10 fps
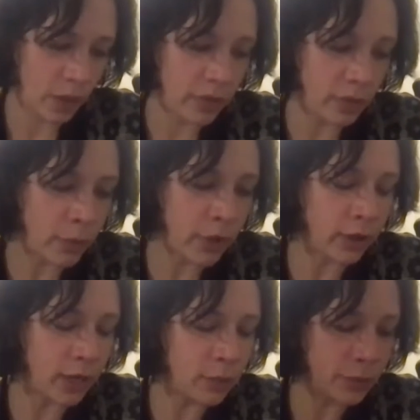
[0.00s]
The book
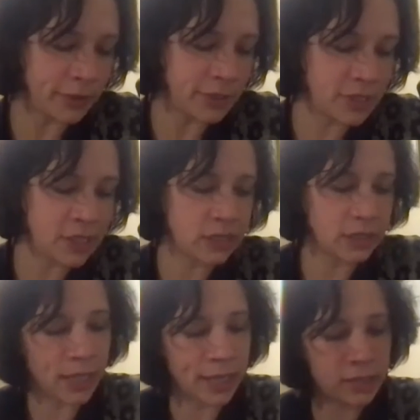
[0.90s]
I'd purchased
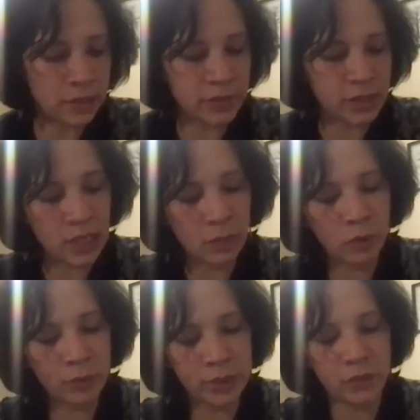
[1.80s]
lies on the
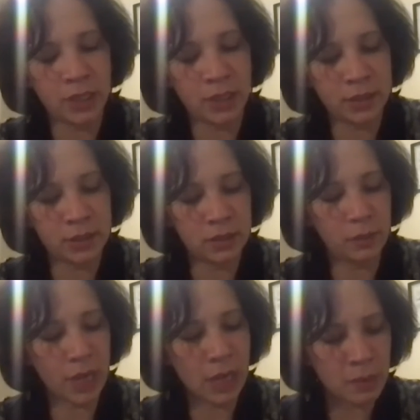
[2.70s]
table between us,
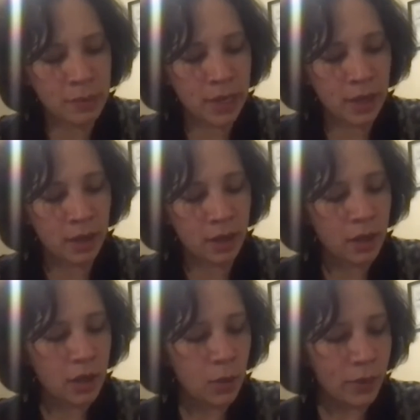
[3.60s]
paperback,
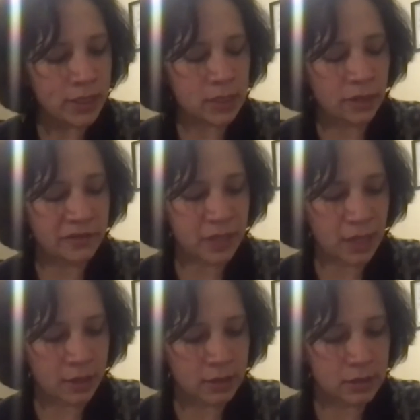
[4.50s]
white serif
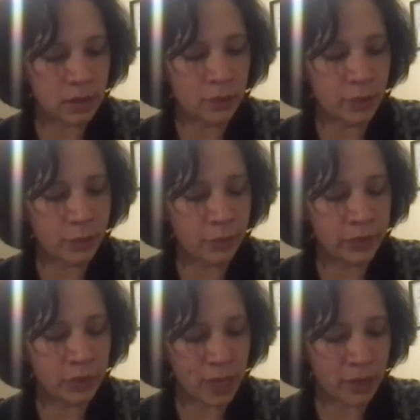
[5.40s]
text on a
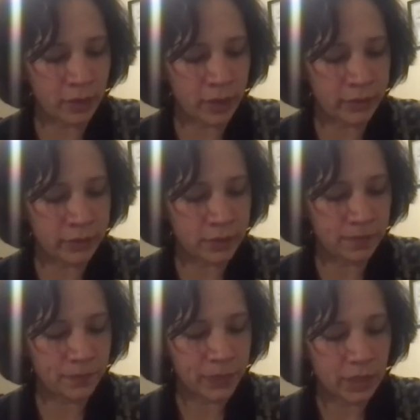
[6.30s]
purplish background.
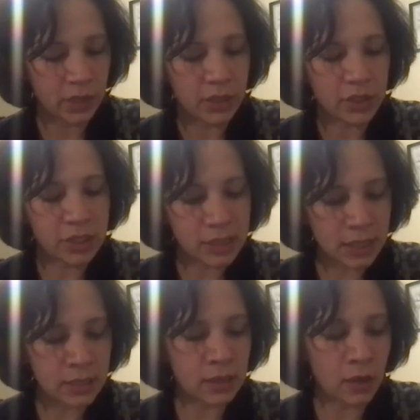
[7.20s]
She
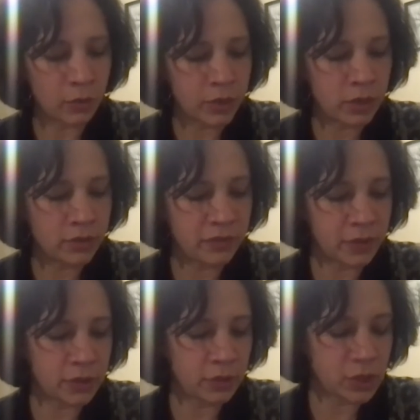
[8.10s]
says I'll read the
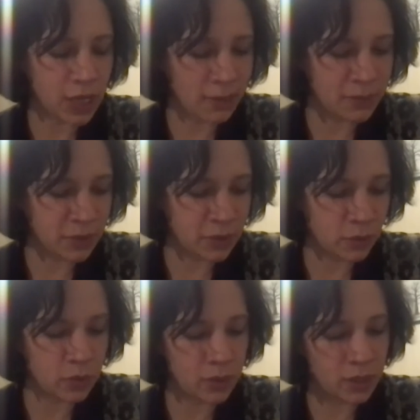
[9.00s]
first 3 chapters
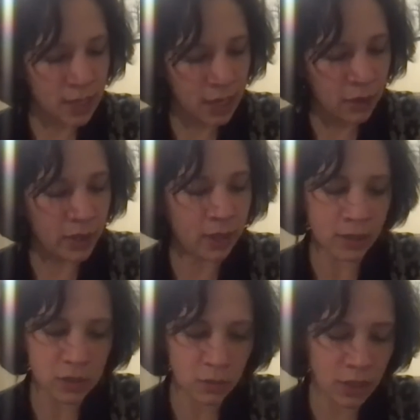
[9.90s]
between now and
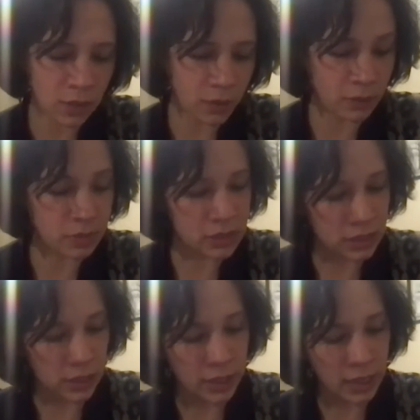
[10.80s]
next week when I'm to
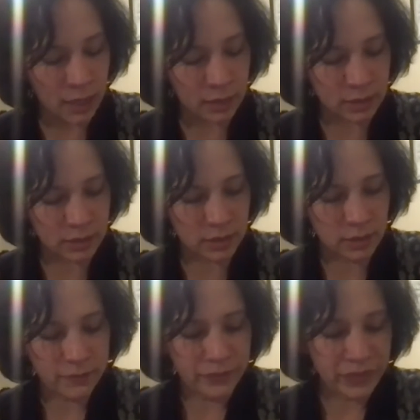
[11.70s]
see her next.
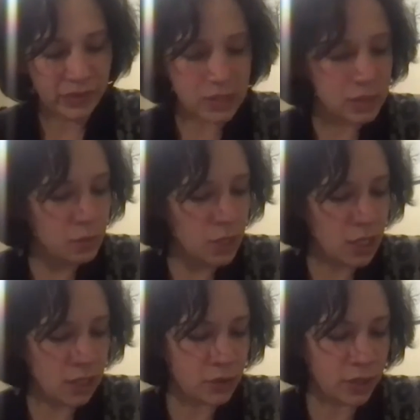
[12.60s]
This is
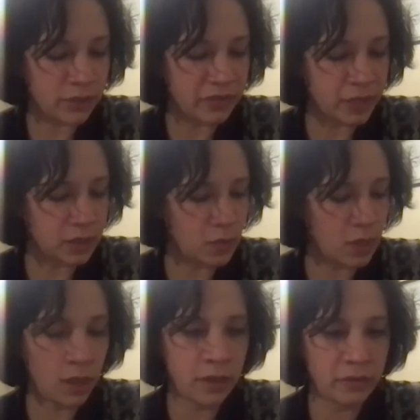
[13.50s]
me trying to fix my
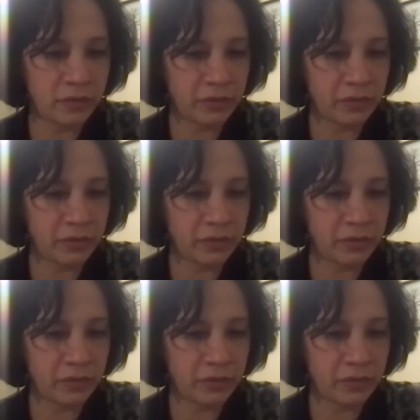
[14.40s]
life.